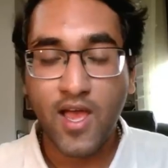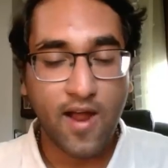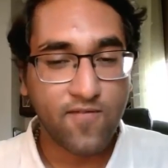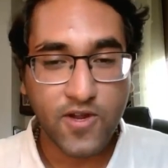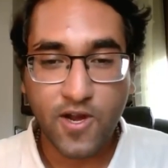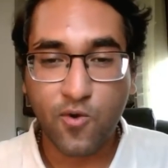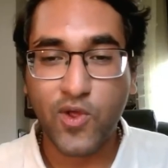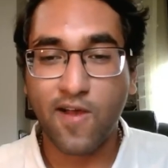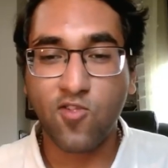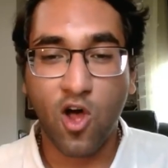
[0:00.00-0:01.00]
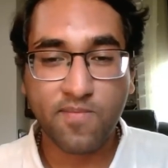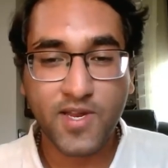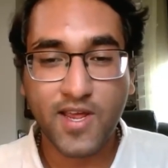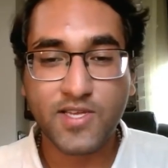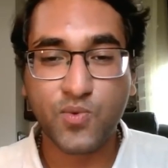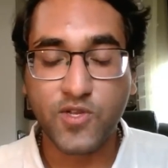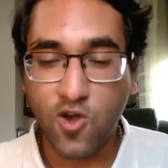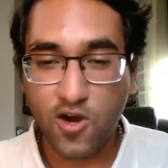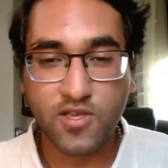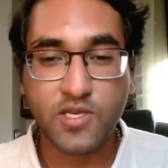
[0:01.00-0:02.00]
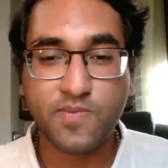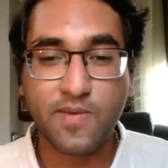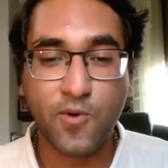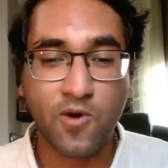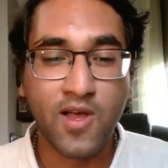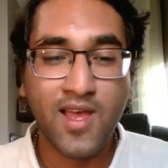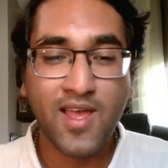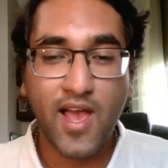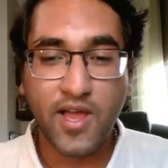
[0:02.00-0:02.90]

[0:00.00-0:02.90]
Every year we have lobby days, we talk to these people.